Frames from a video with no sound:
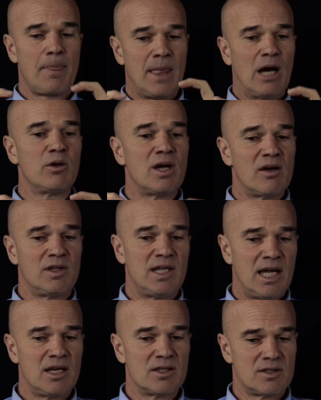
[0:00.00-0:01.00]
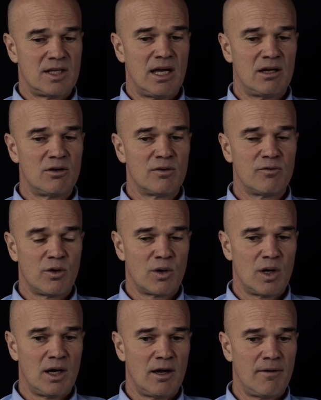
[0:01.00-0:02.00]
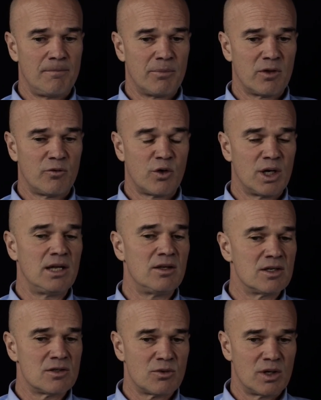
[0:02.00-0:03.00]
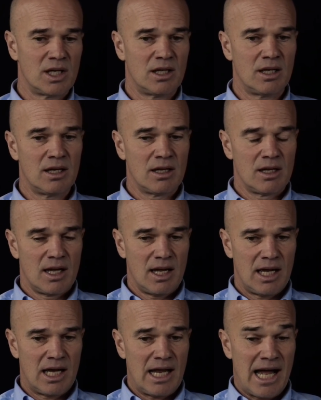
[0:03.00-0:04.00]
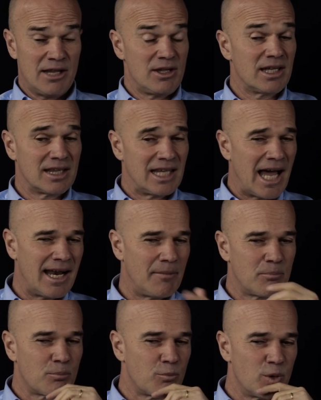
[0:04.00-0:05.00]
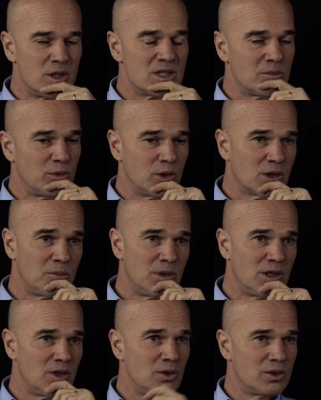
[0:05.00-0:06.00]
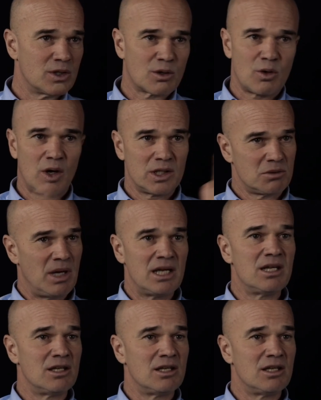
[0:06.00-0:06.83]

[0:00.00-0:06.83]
now you have a data standard for an industry, and I think that principle could be used across many